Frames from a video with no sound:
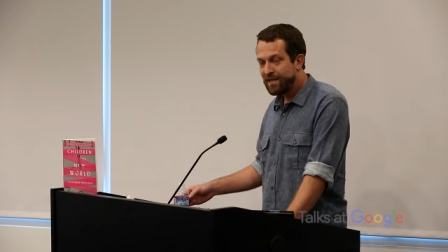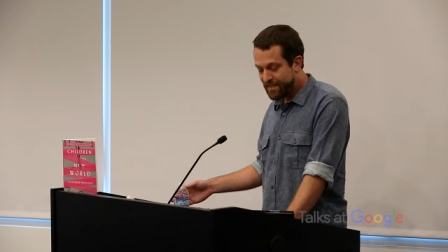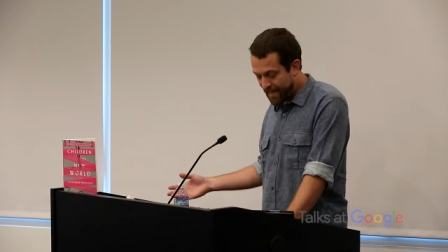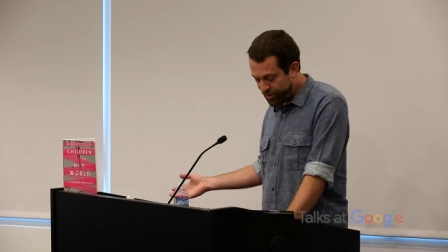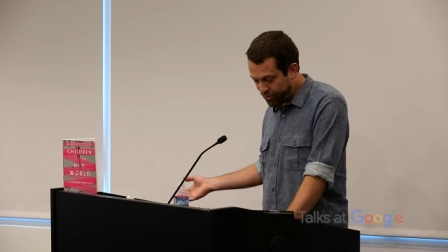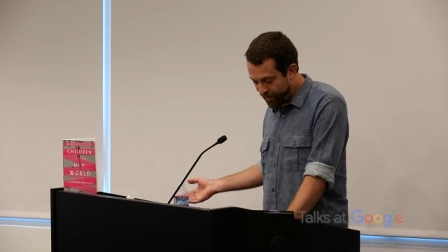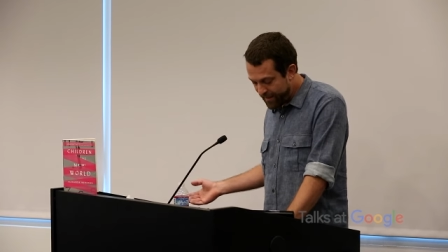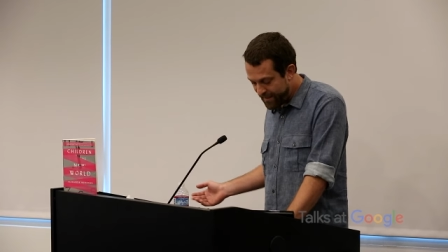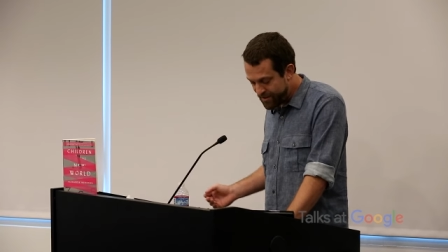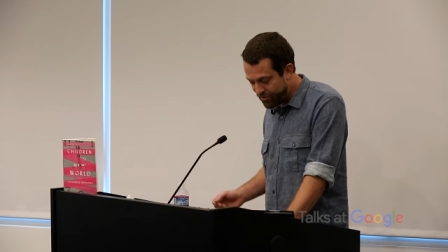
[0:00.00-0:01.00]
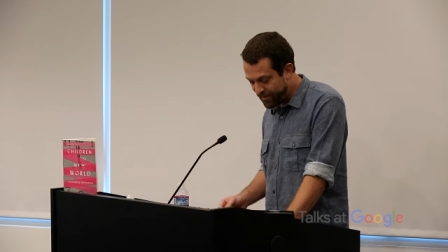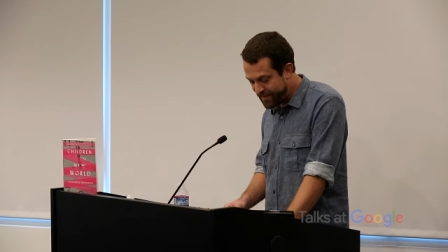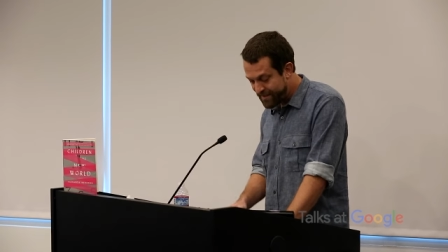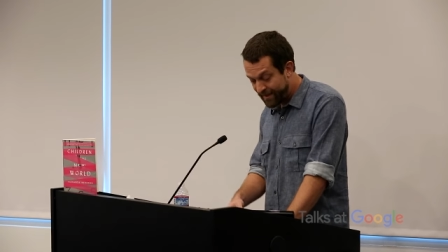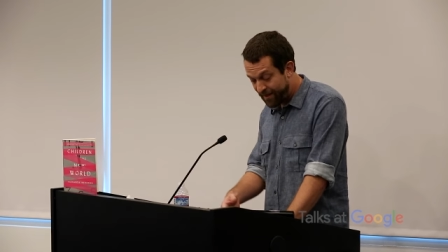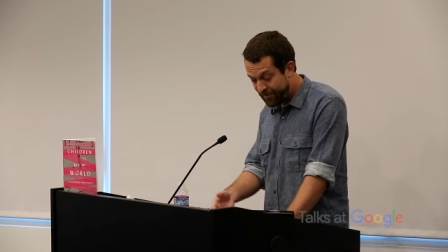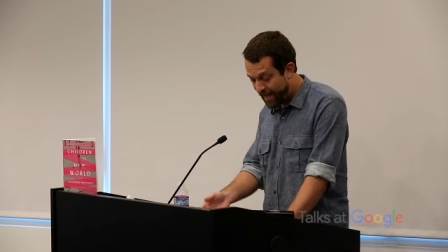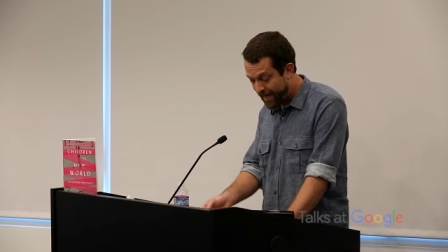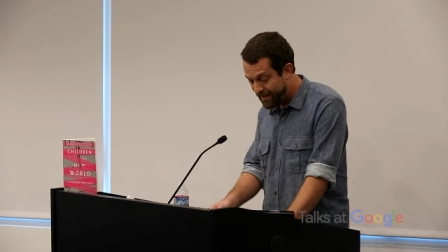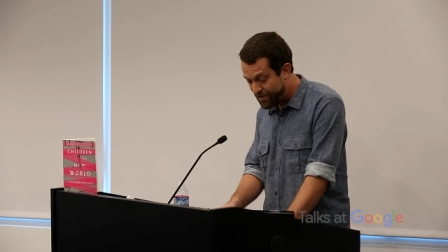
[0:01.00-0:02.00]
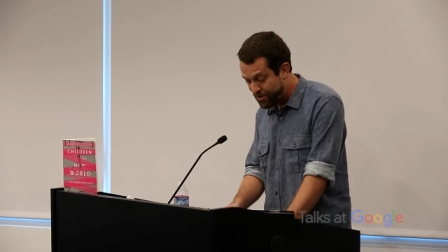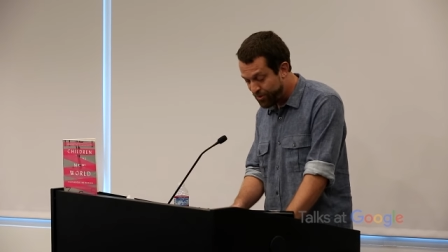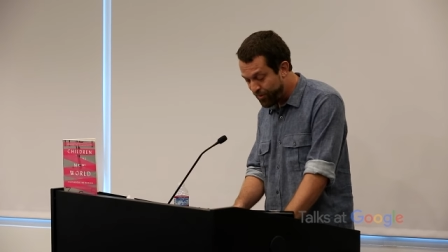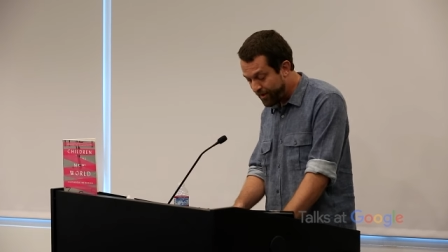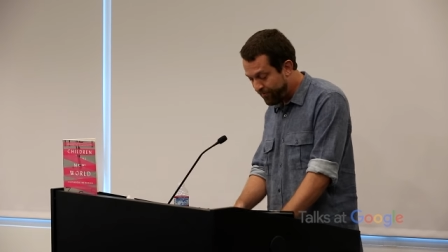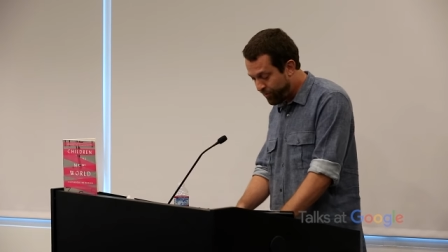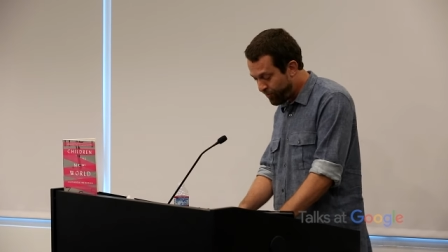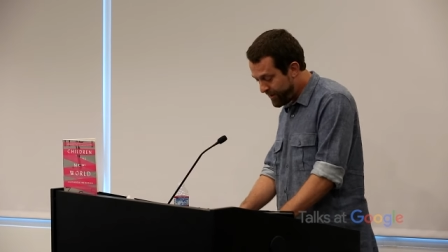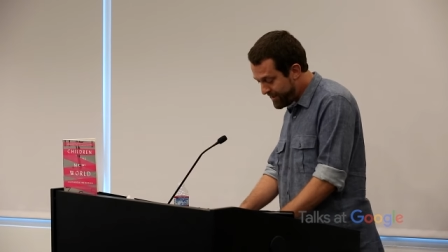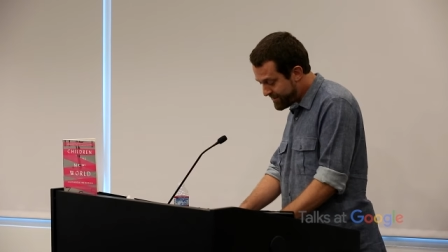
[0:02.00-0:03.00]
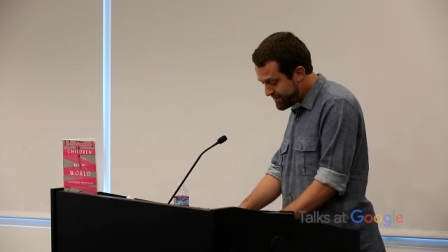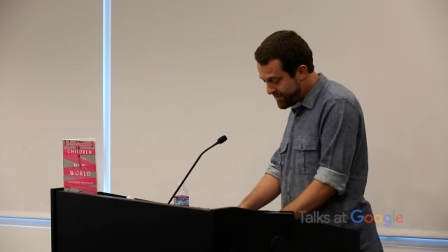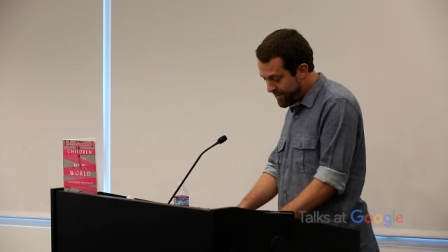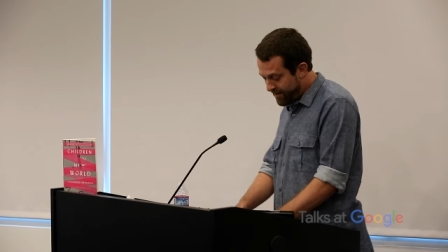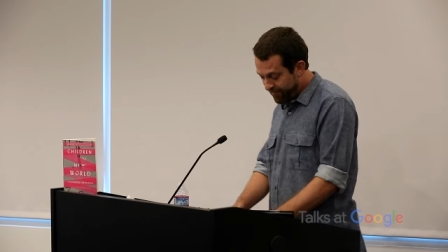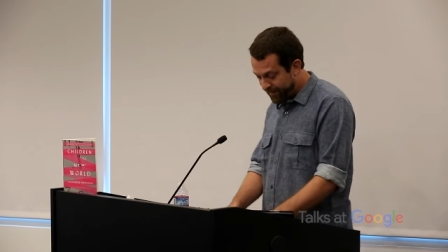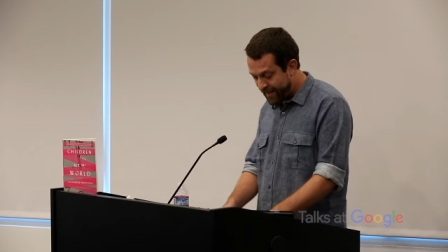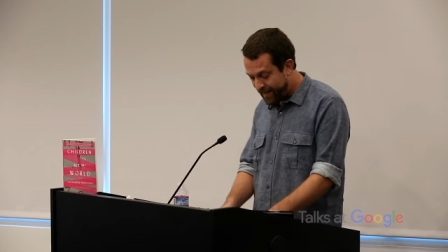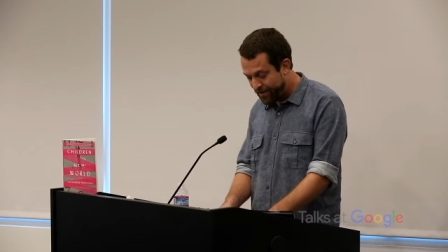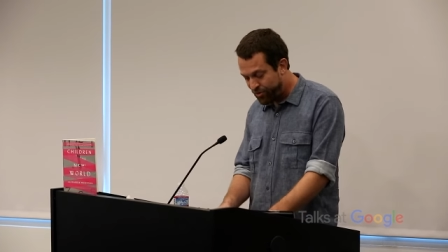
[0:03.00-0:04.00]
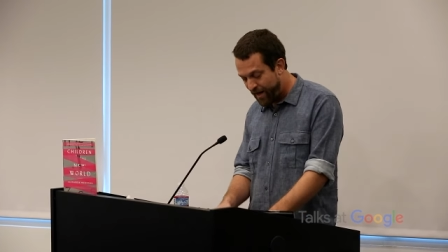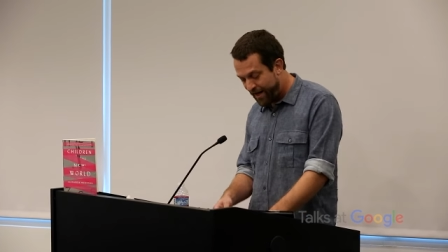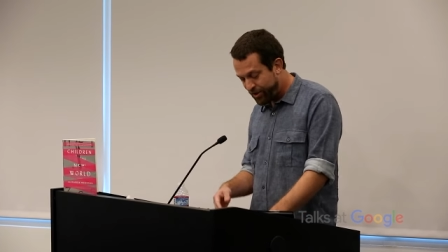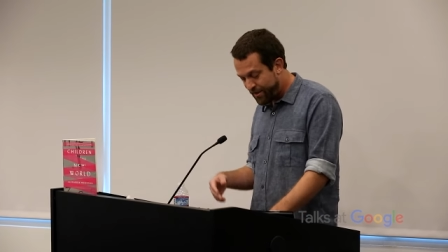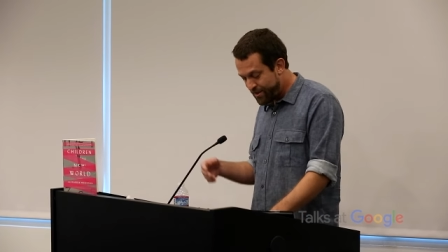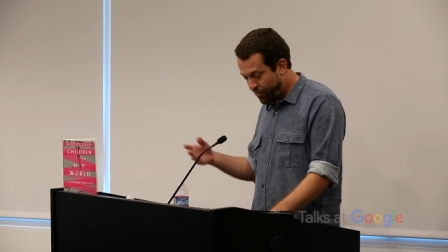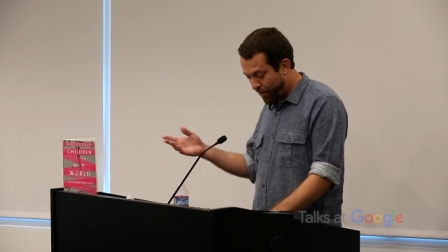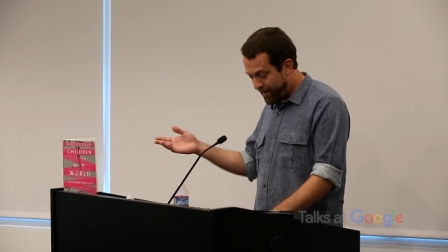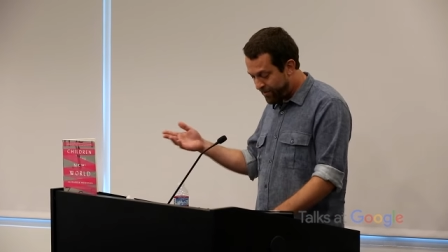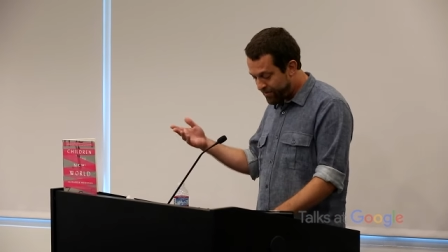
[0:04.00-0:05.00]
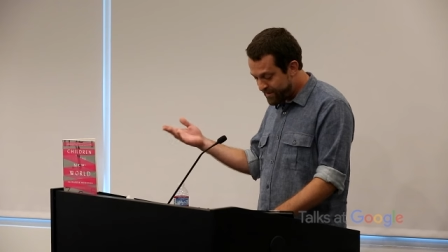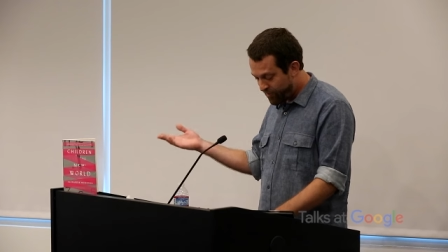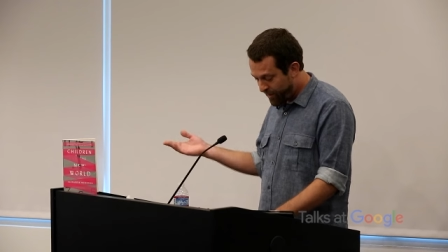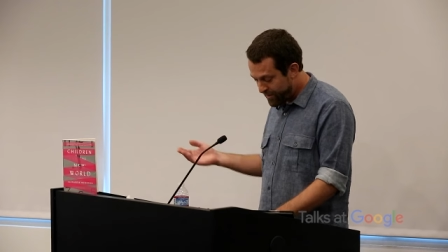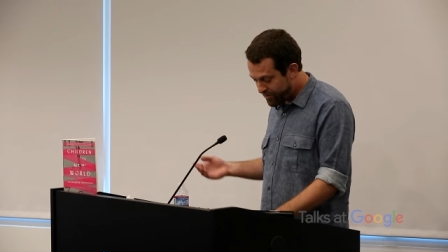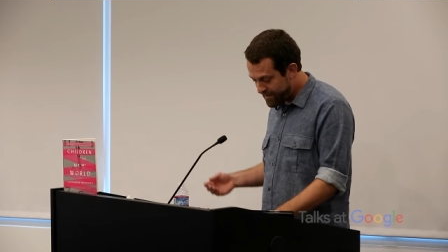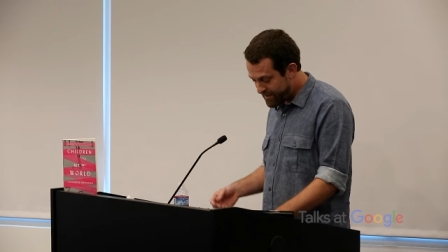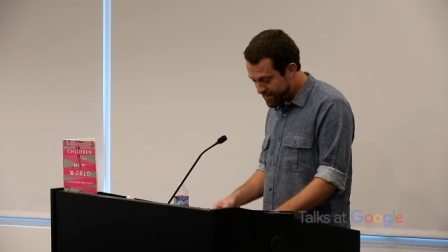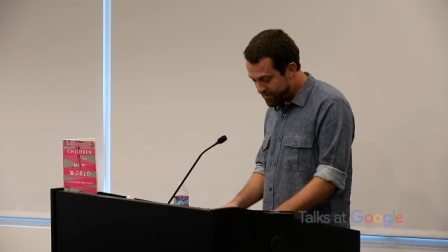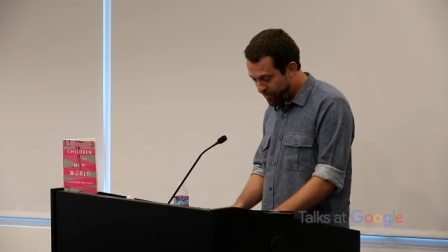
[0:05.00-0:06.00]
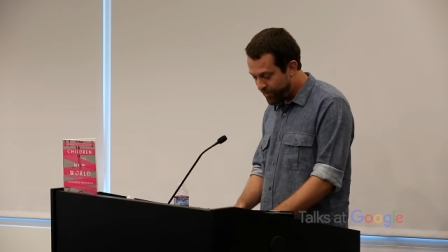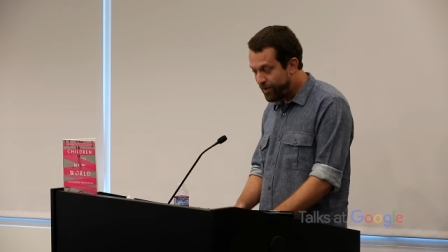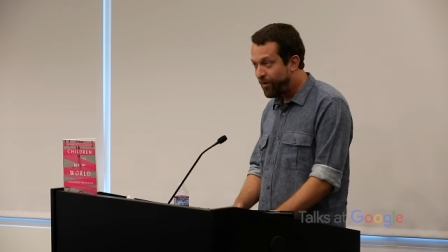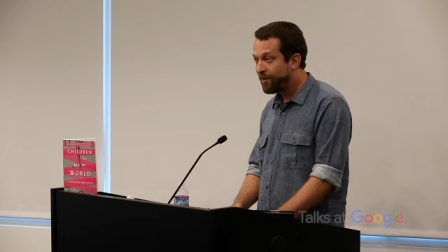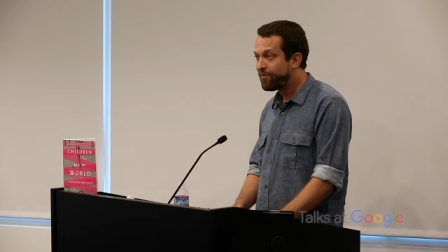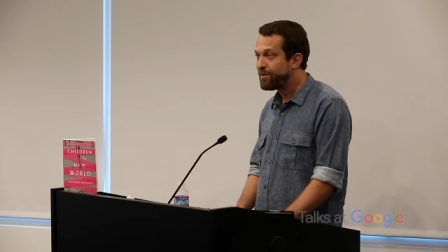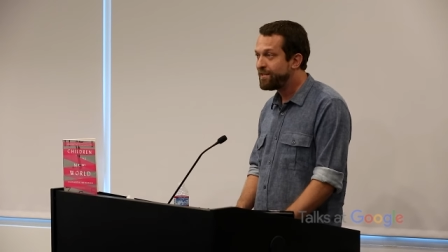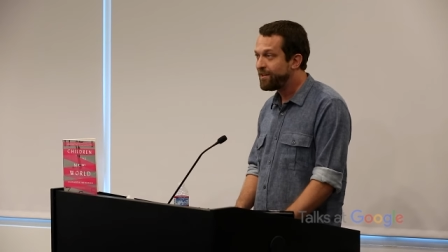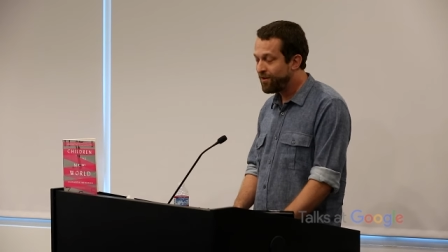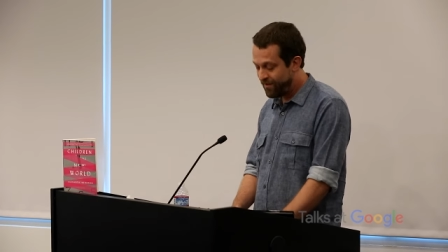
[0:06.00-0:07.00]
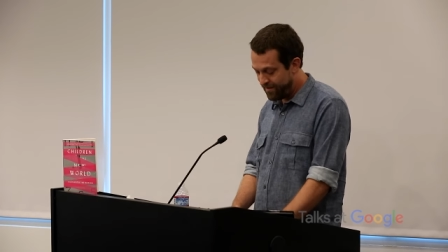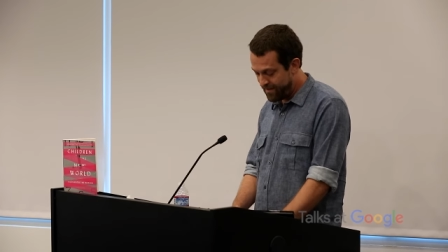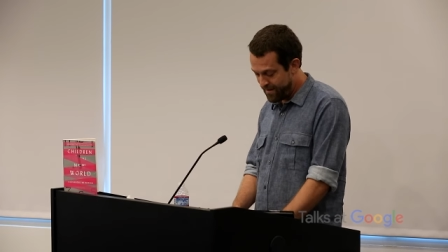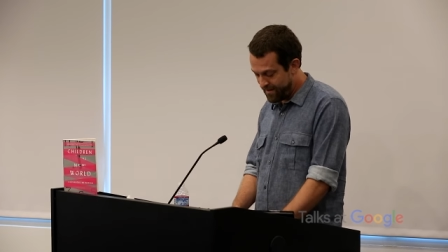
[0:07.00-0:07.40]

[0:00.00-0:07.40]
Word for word: sexual histories that left Katie stewing for weeks, fleeting attractions to waiters and waitresses when we go out for dinner,